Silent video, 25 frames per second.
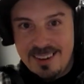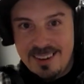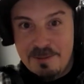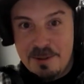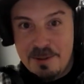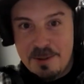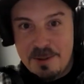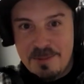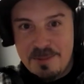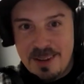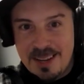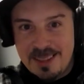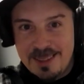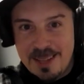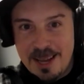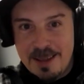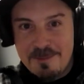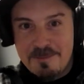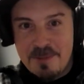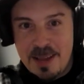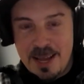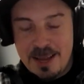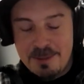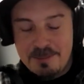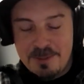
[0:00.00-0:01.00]
I'm gonna make that
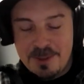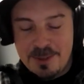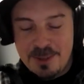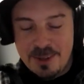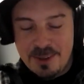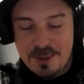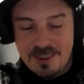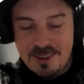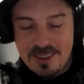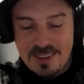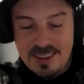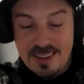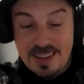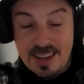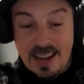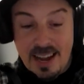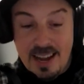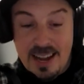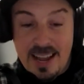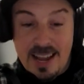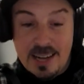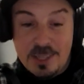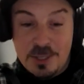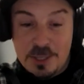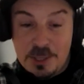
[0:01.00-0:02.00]
map. So
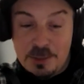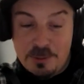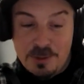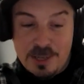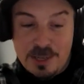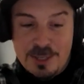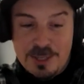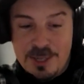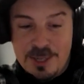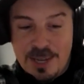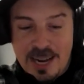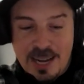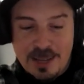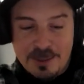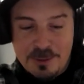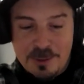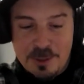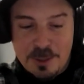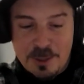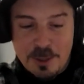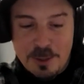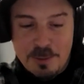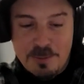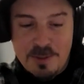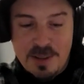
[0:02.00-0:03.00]
I actually reached out
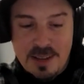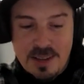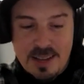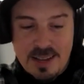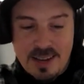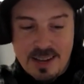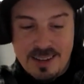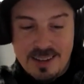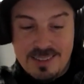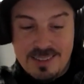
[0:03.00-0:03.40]
to him, and I